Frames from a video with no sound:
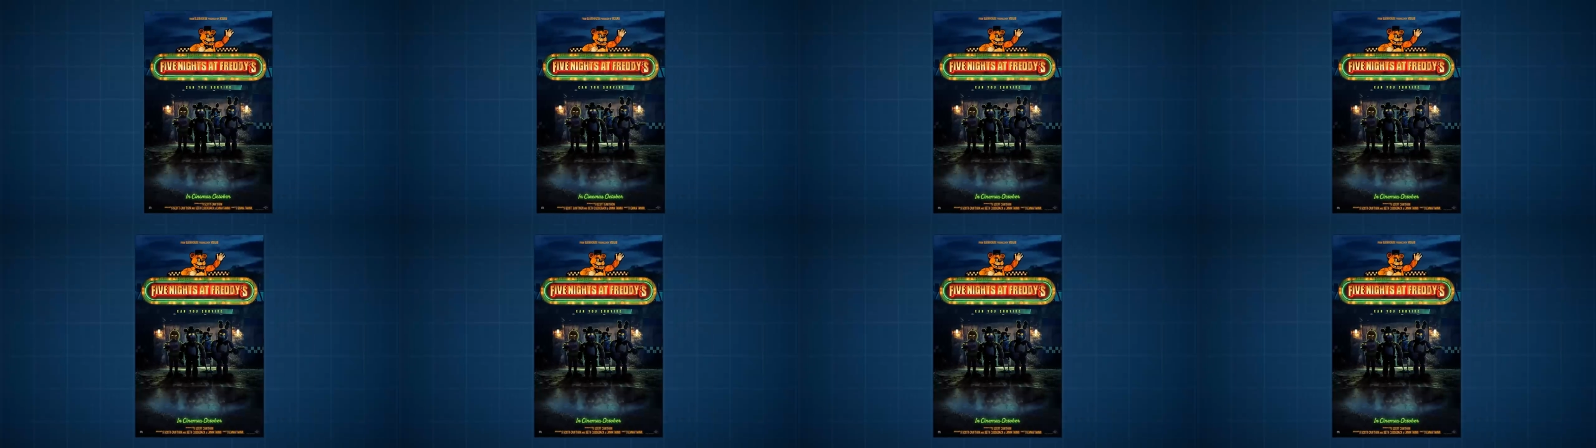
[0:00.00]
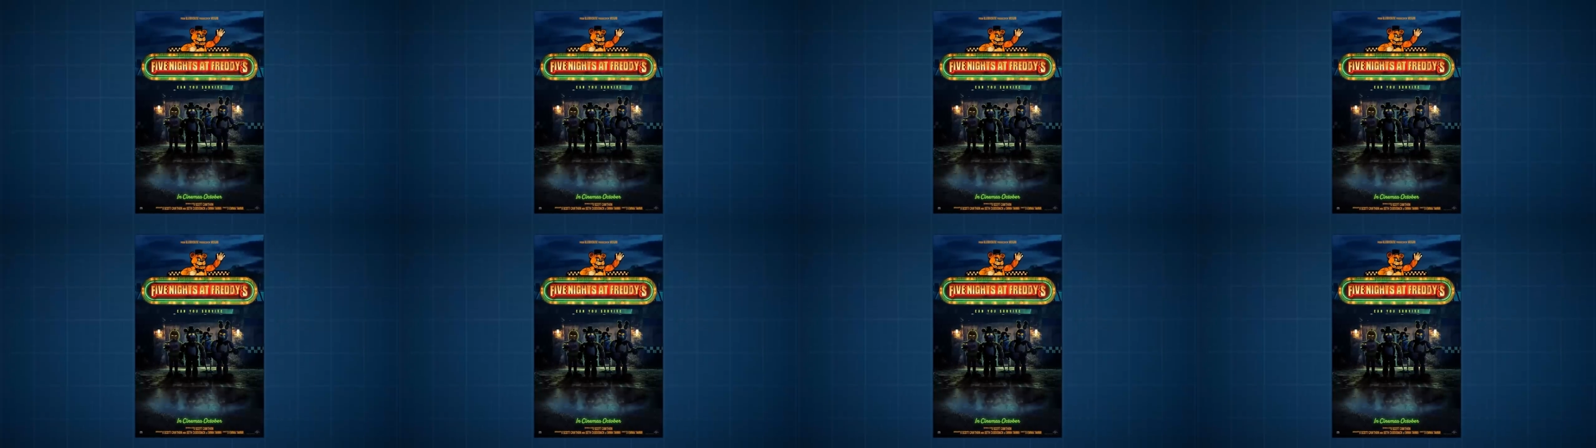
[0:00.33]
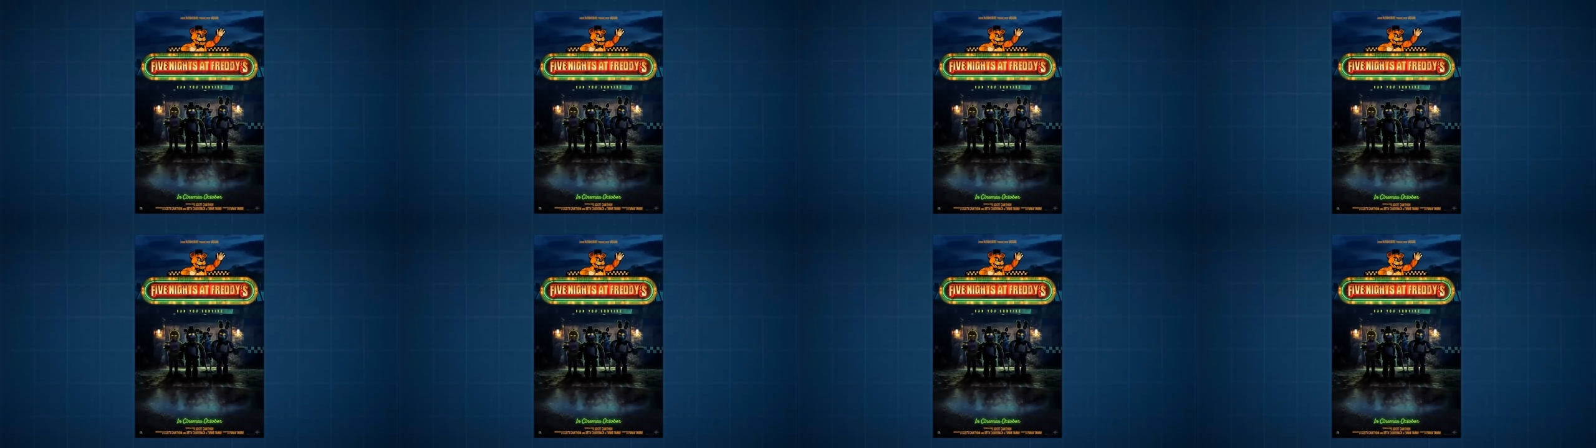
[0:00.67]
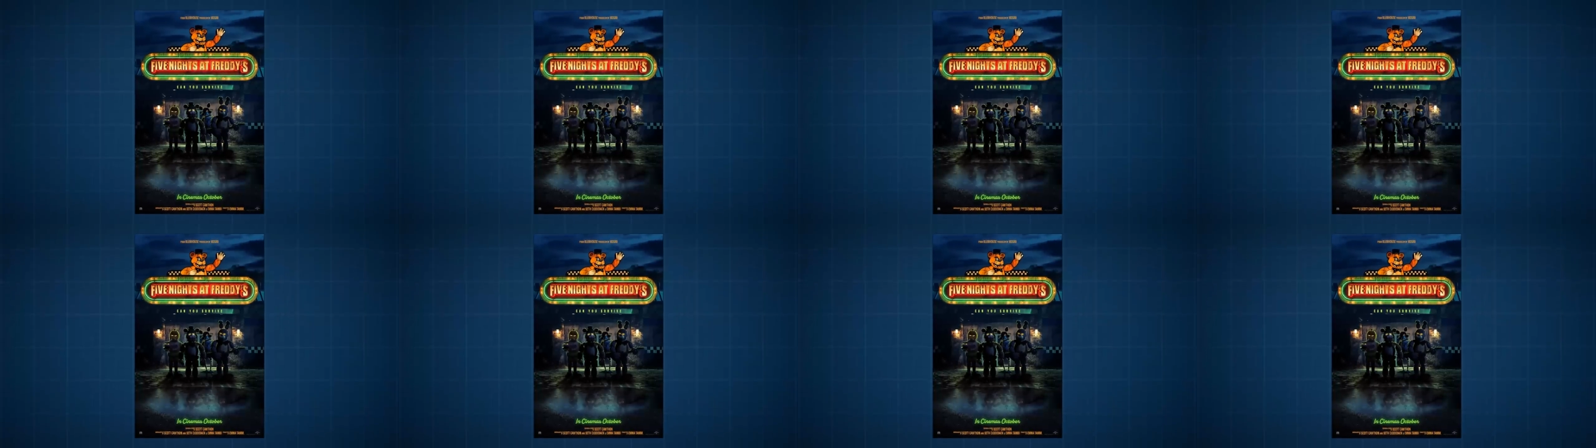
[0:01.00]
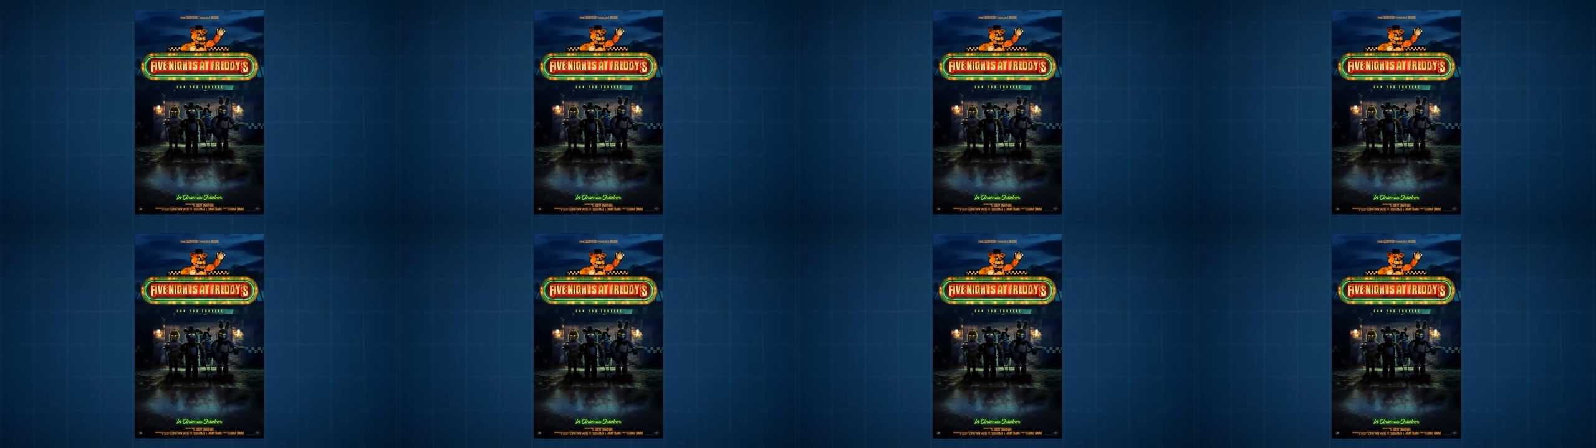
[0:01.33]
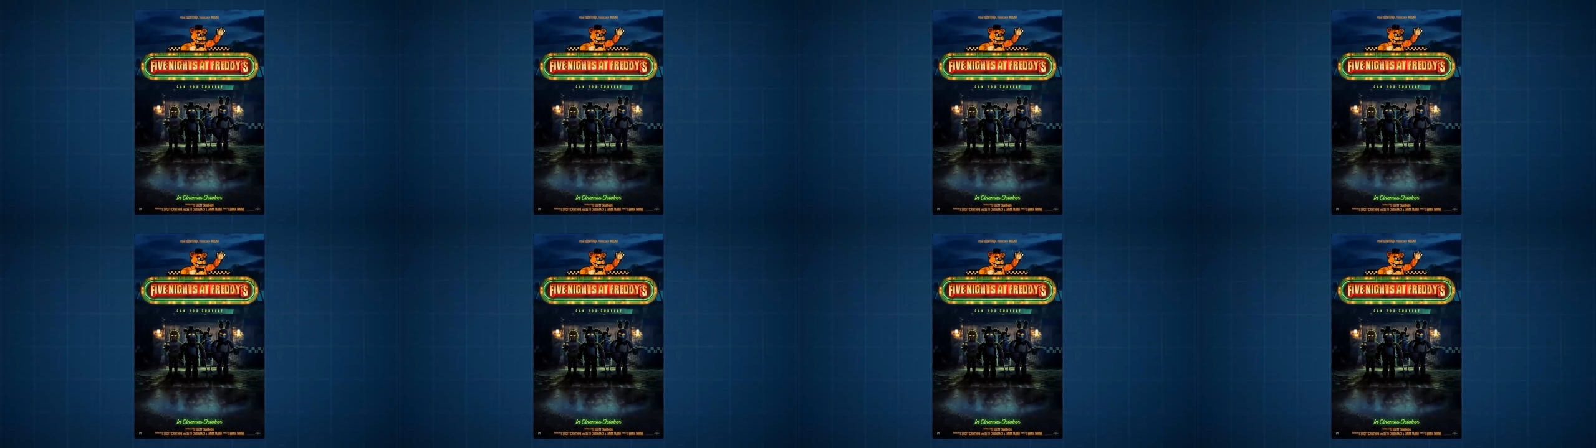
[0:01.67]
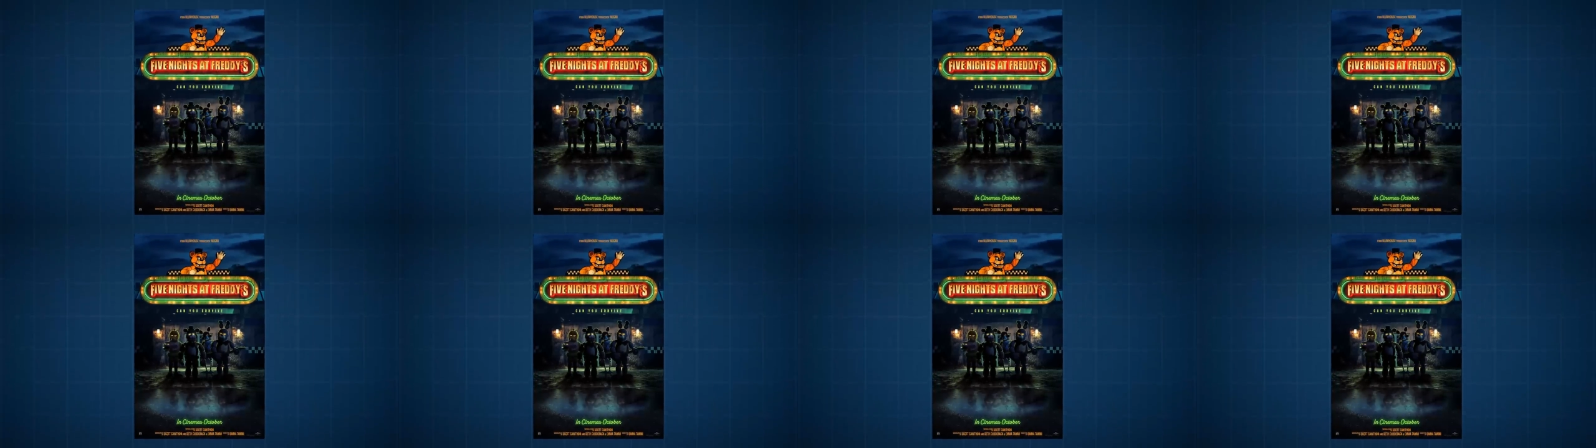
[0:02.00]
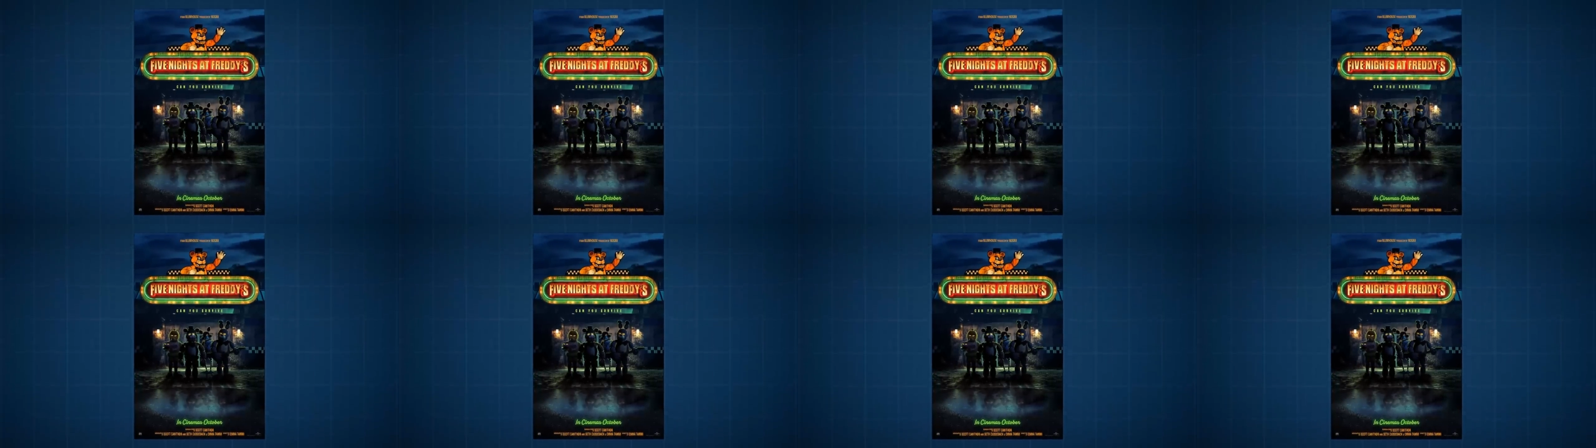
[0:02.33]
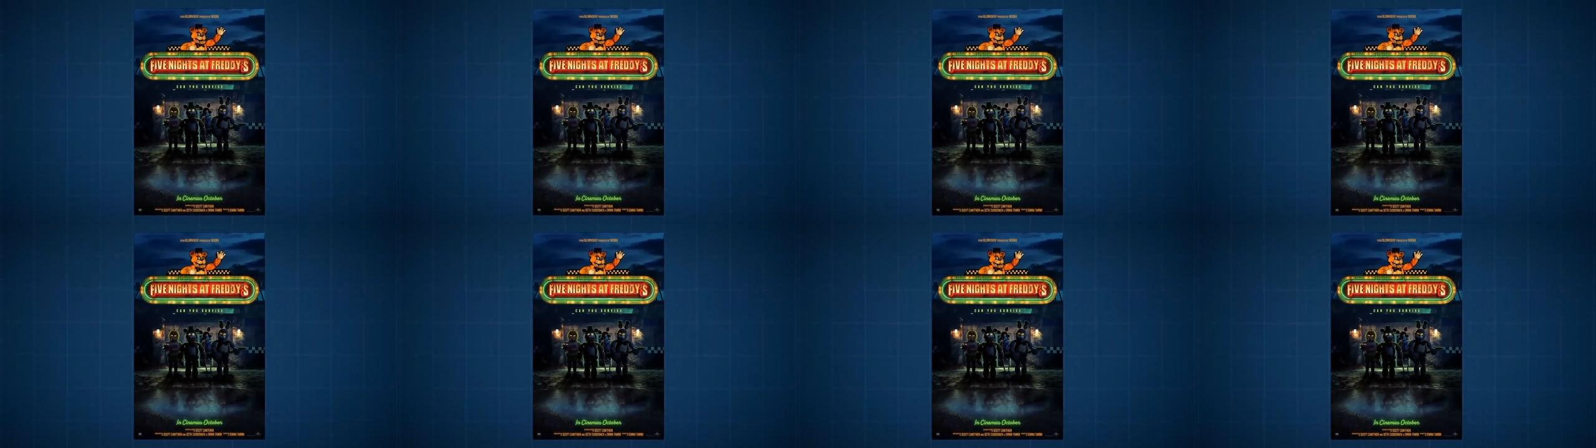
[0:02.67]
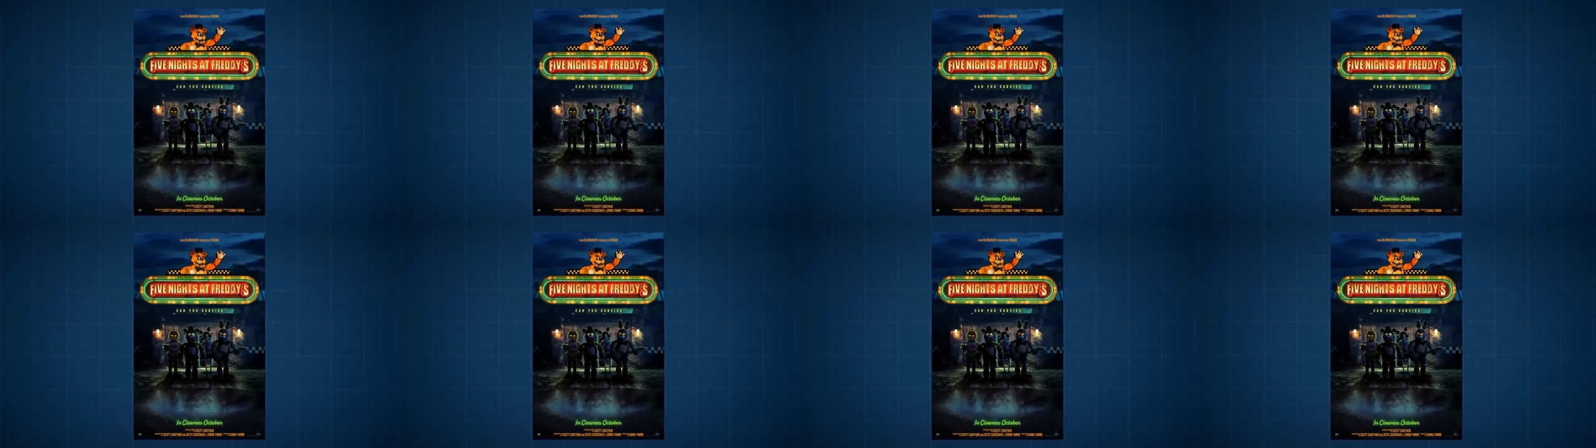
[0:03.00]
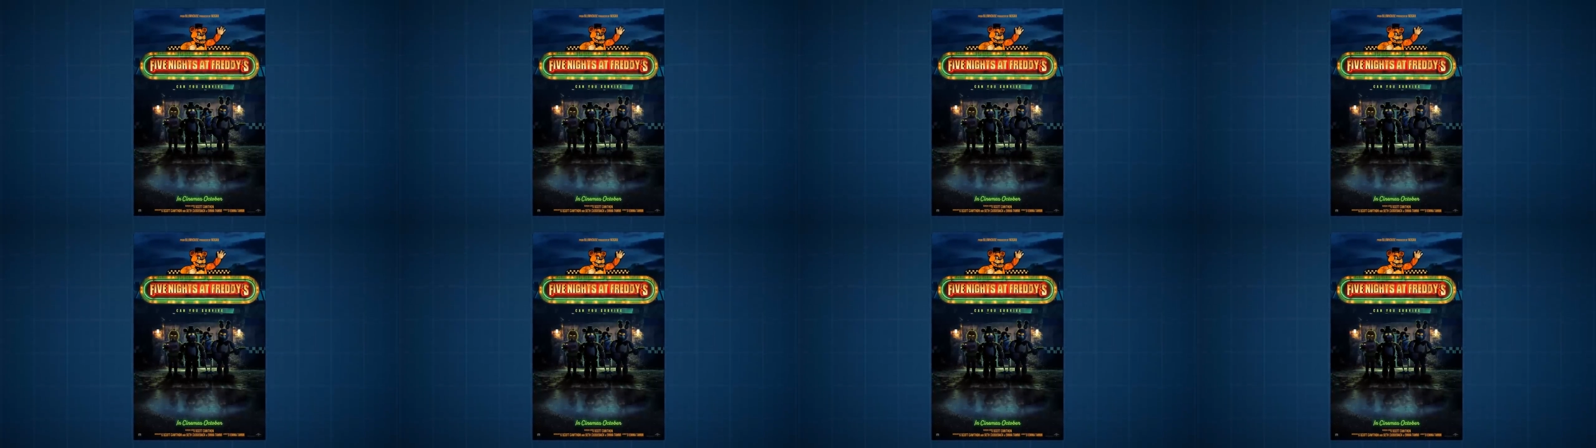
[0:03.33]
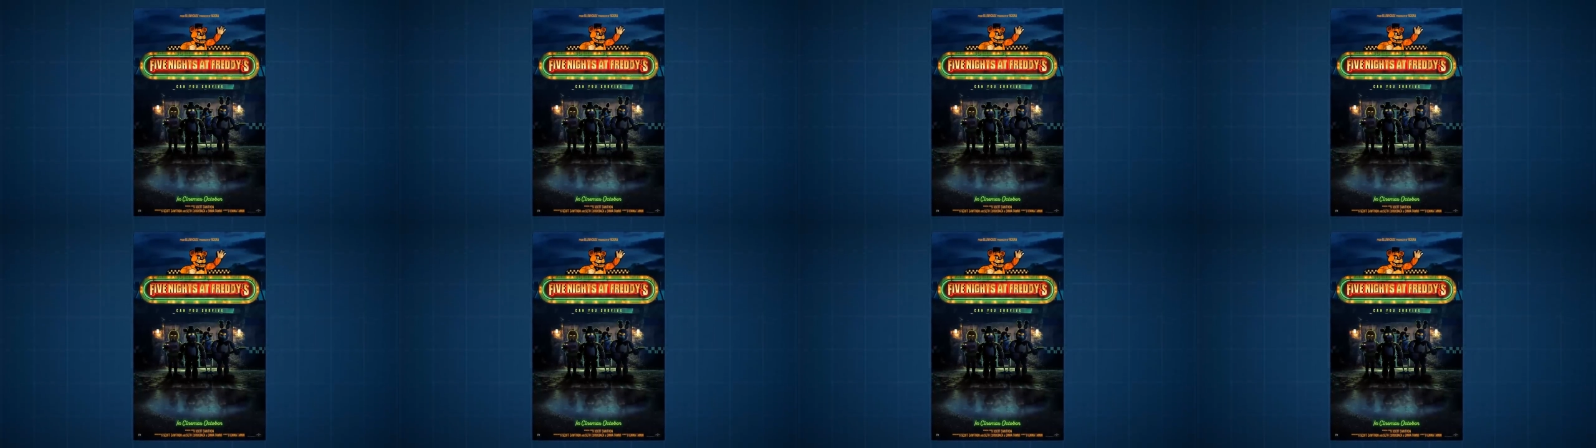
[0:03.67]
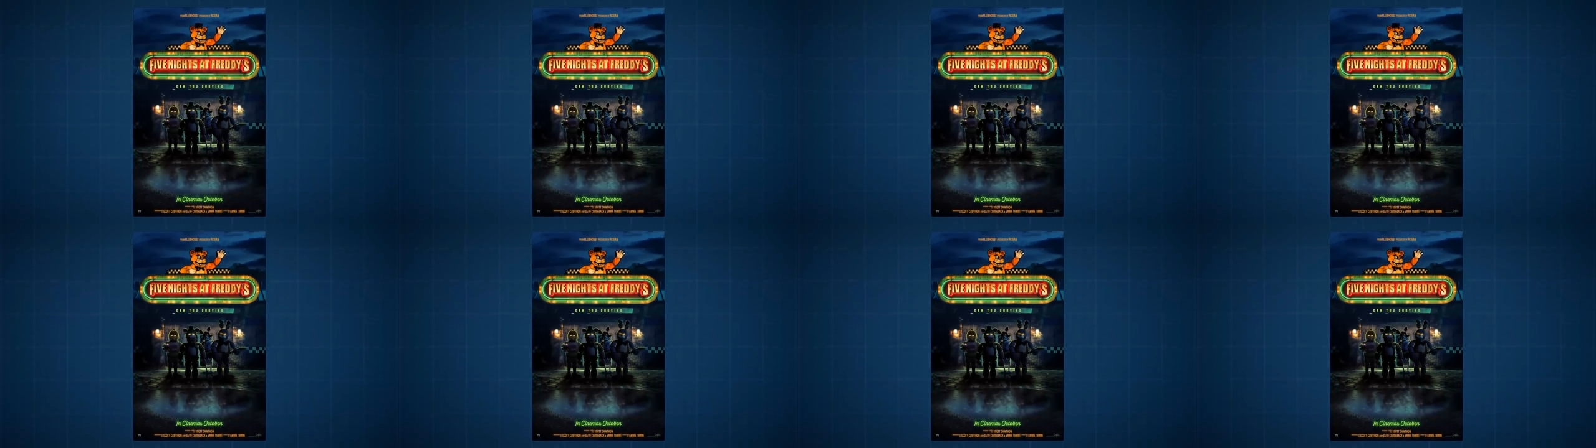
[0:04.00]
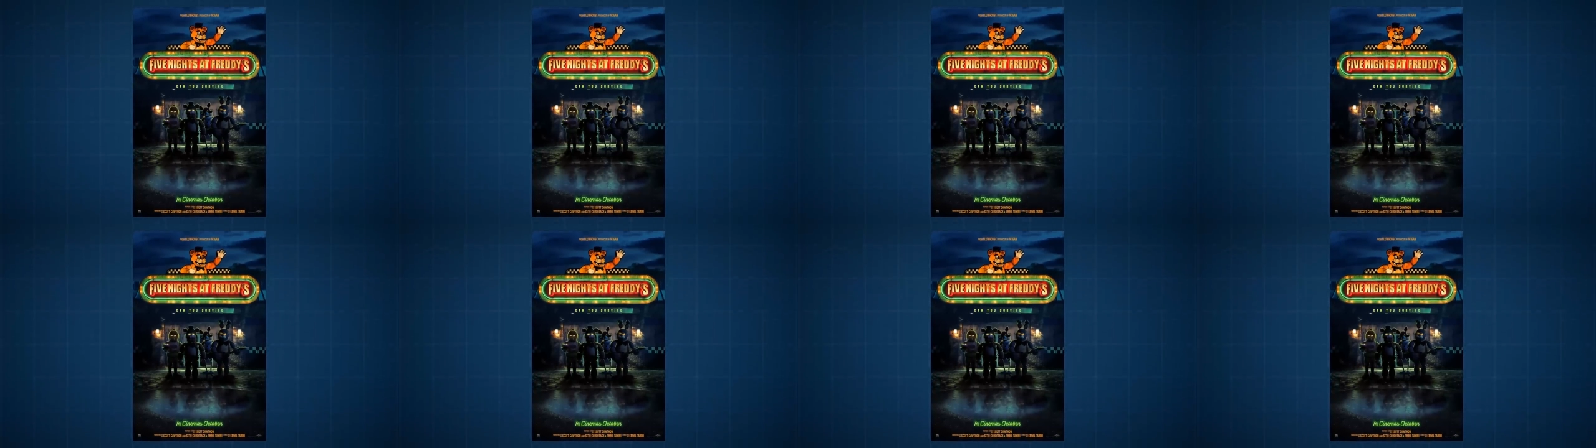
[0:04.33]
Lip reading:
Nobody's mouth can be seen.